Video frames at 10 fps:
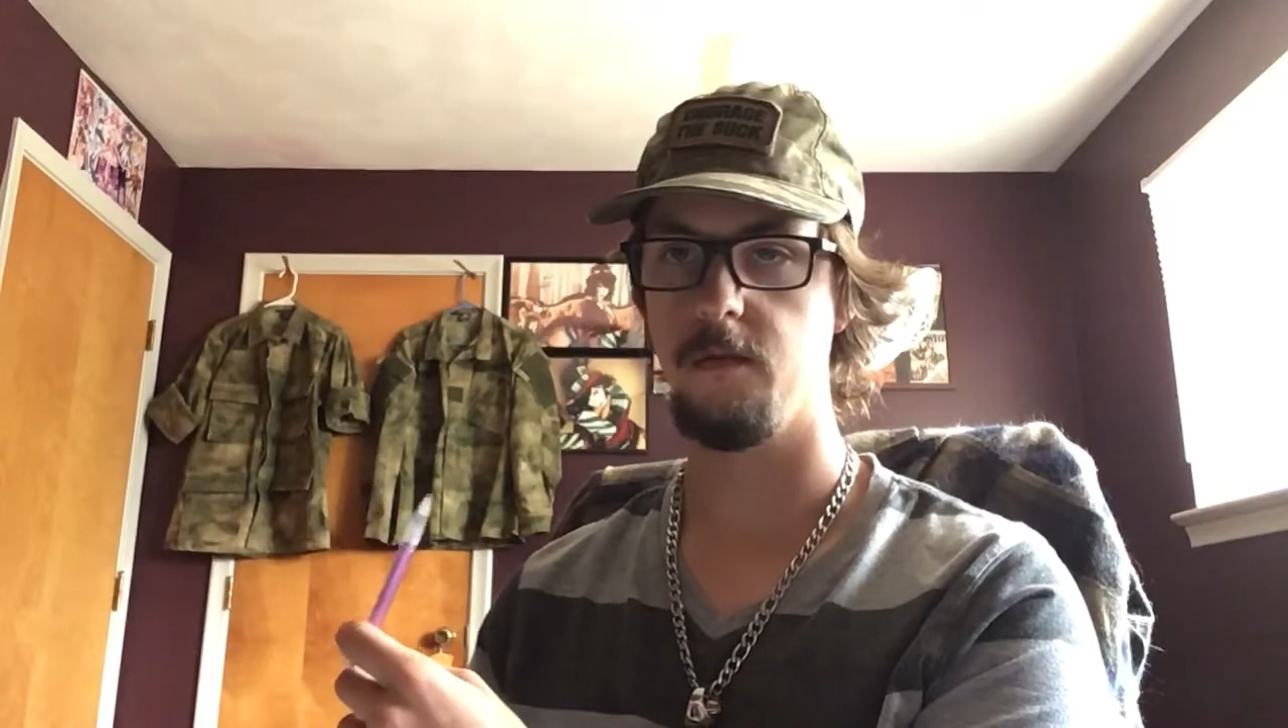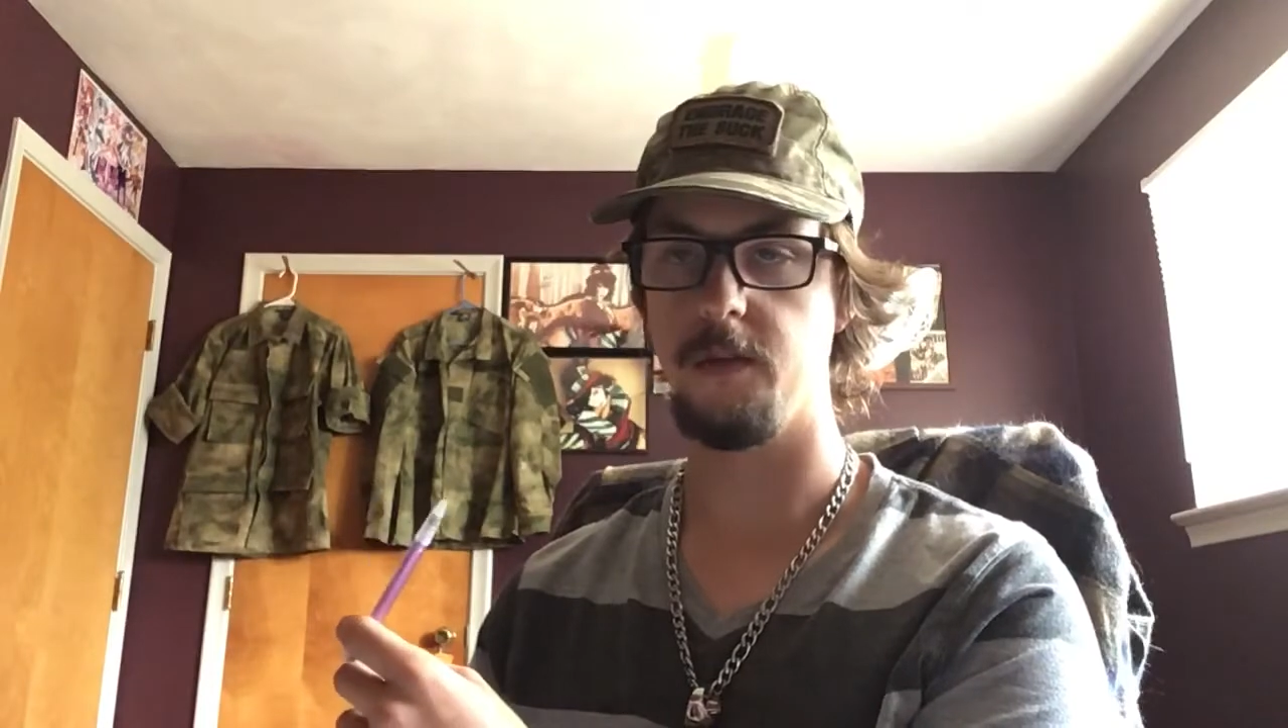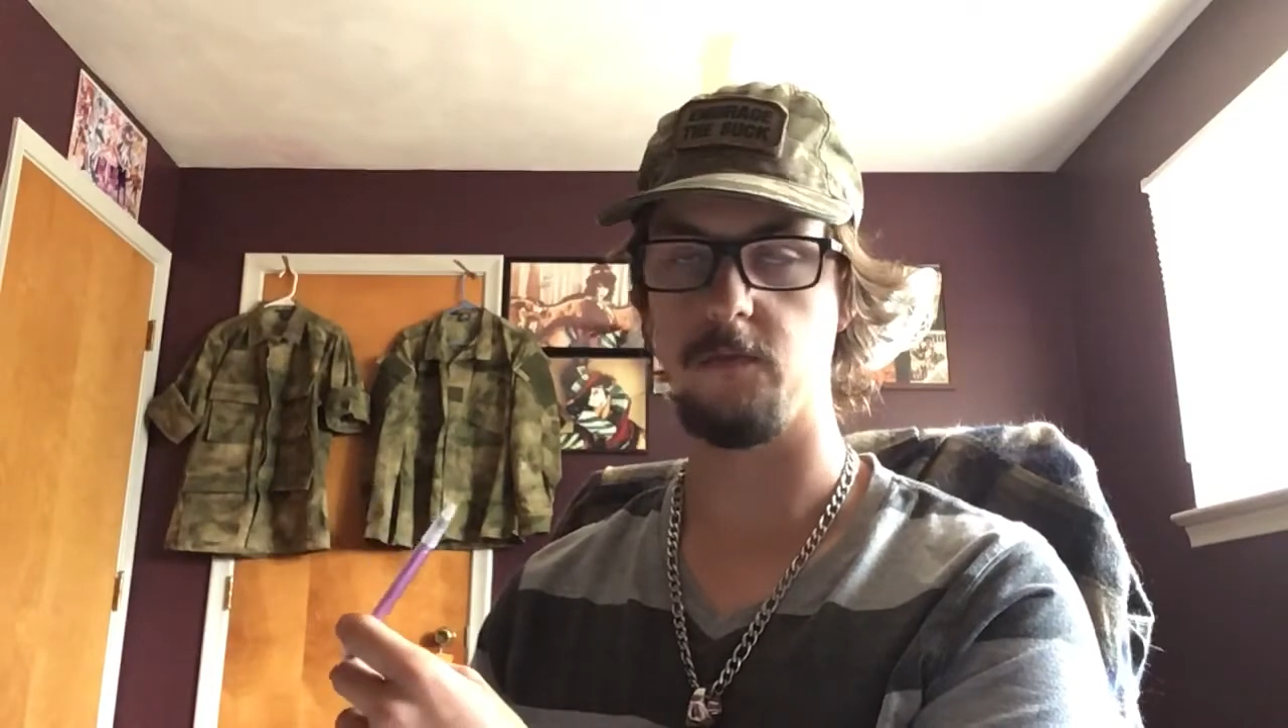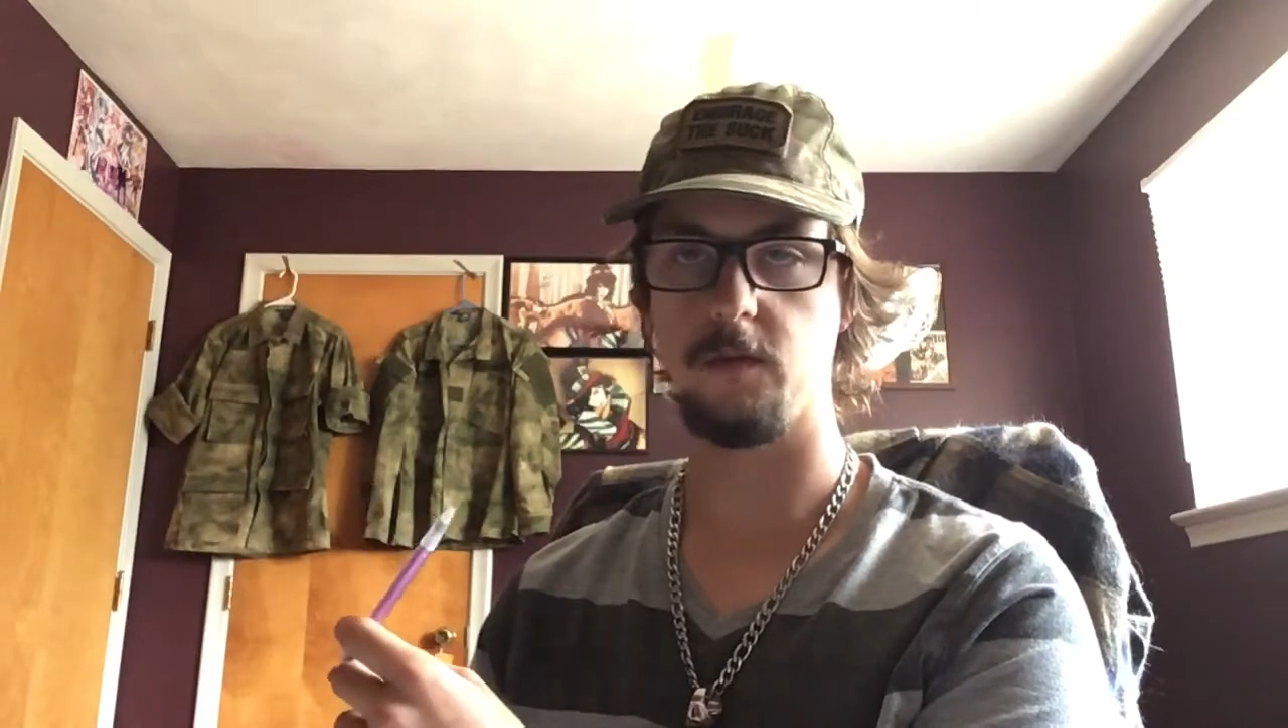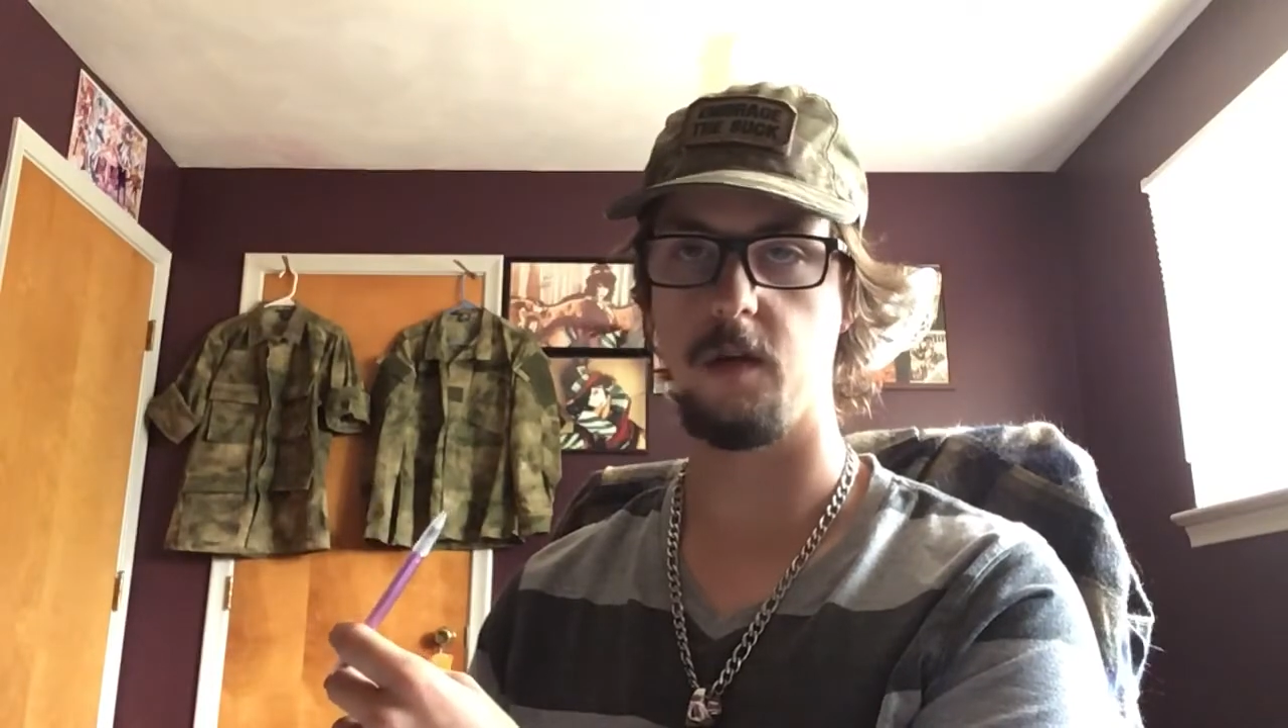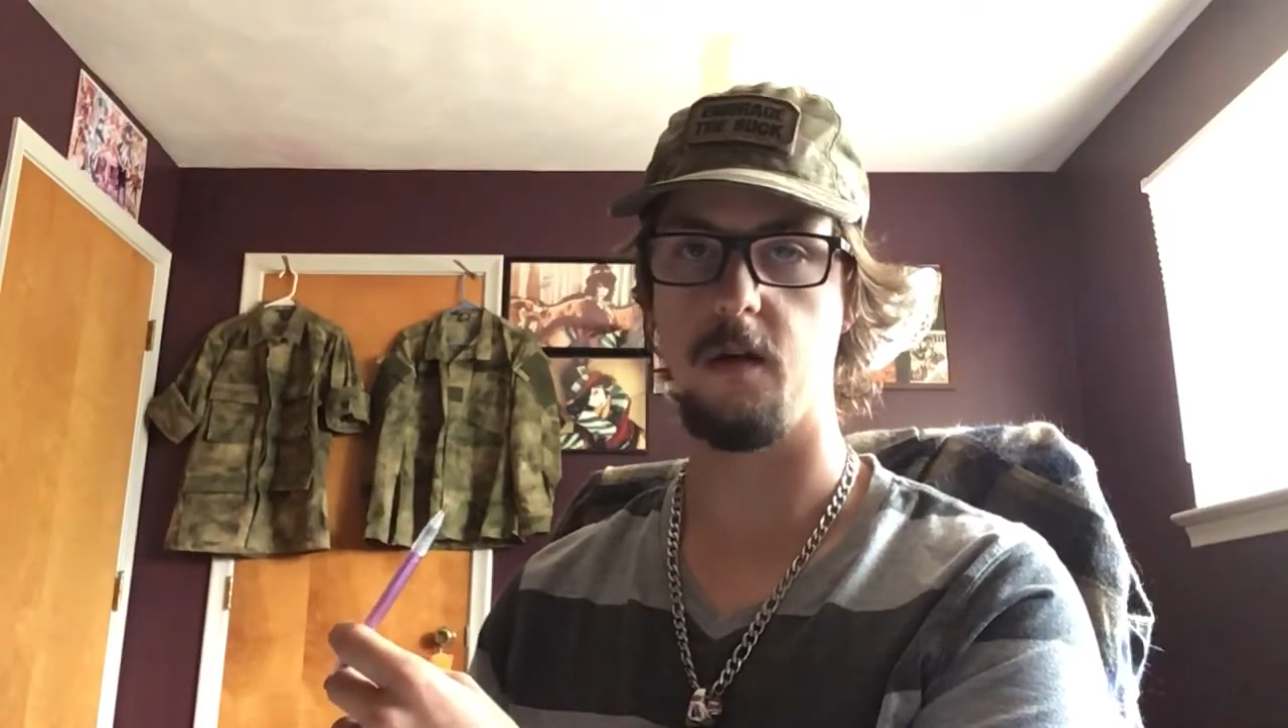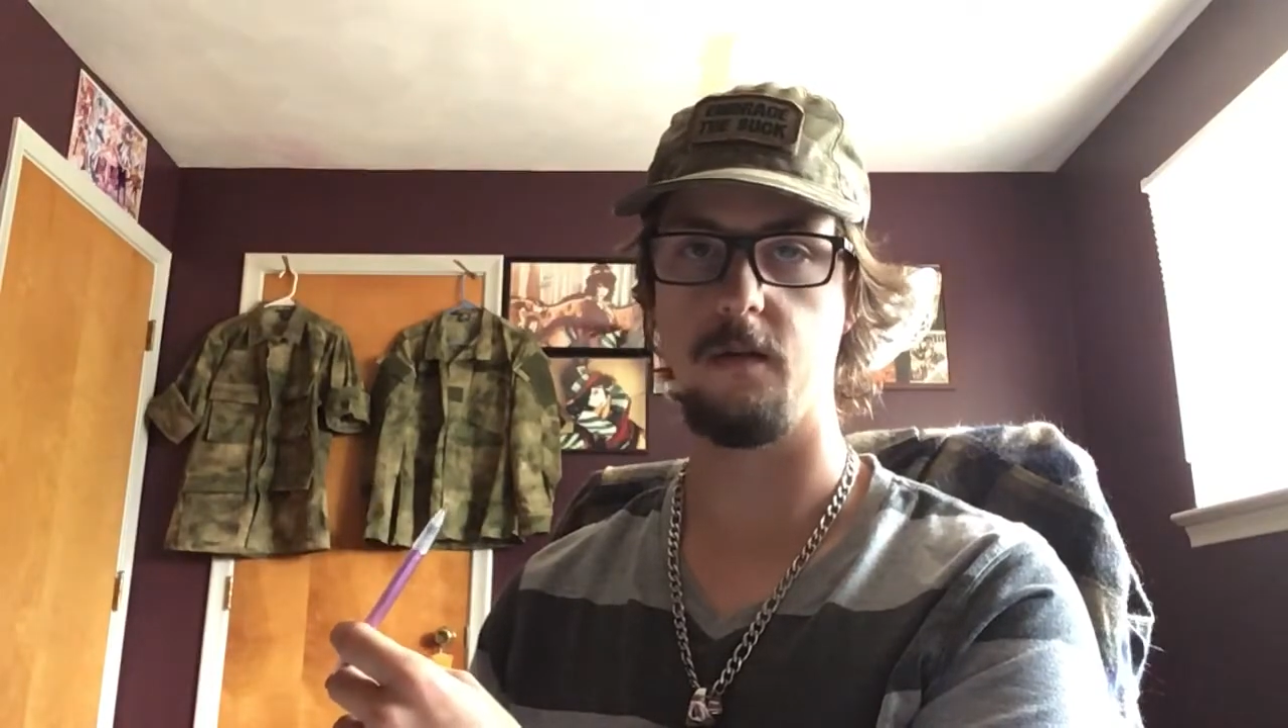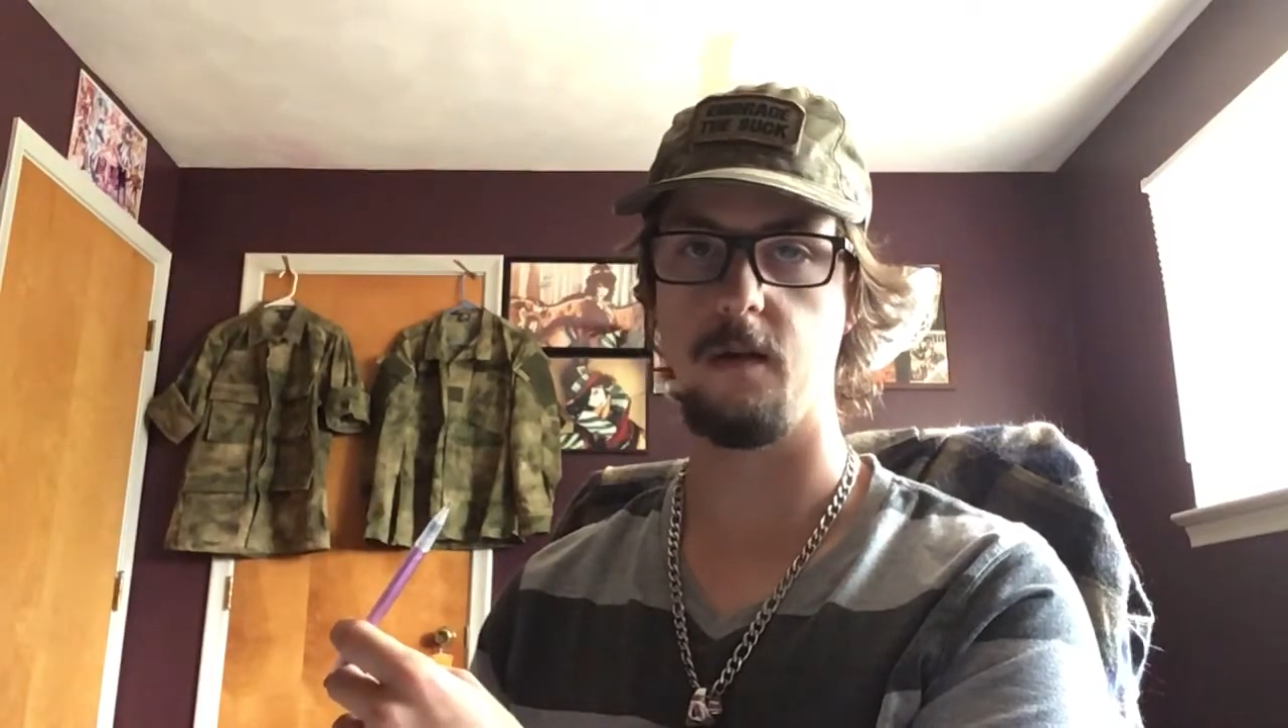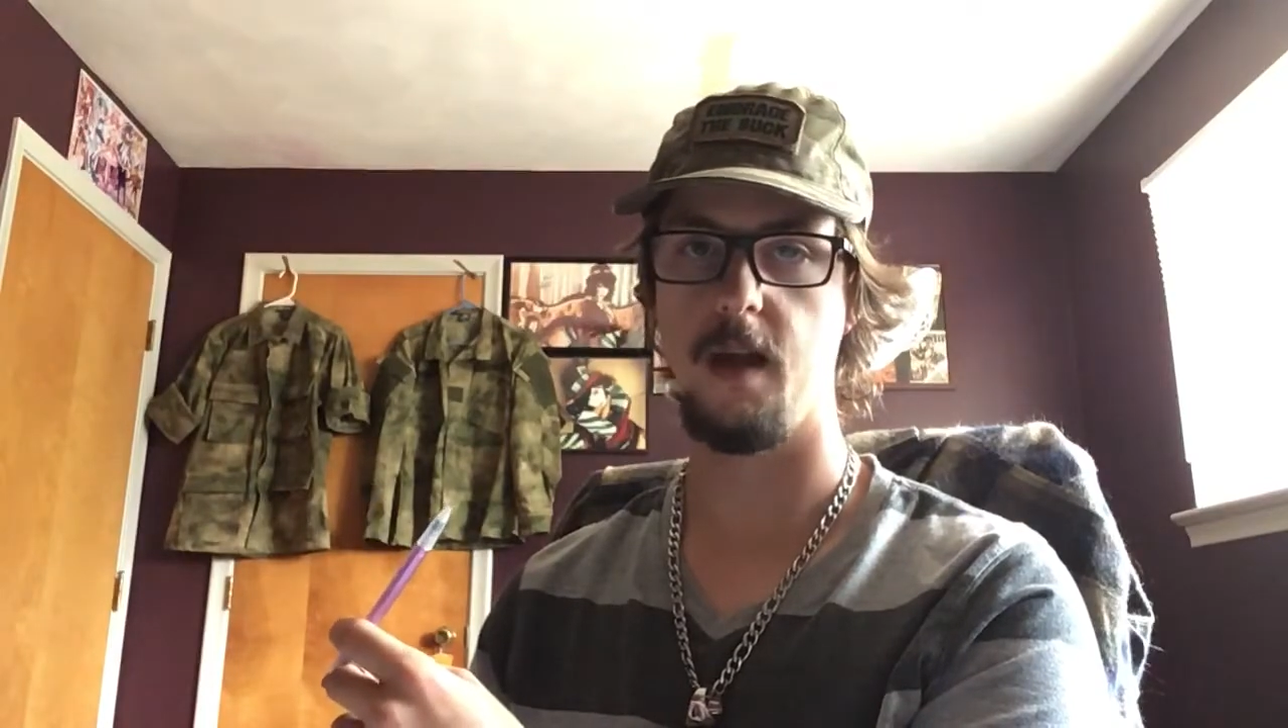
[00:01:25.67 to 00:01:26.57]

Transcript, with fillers: this one's cut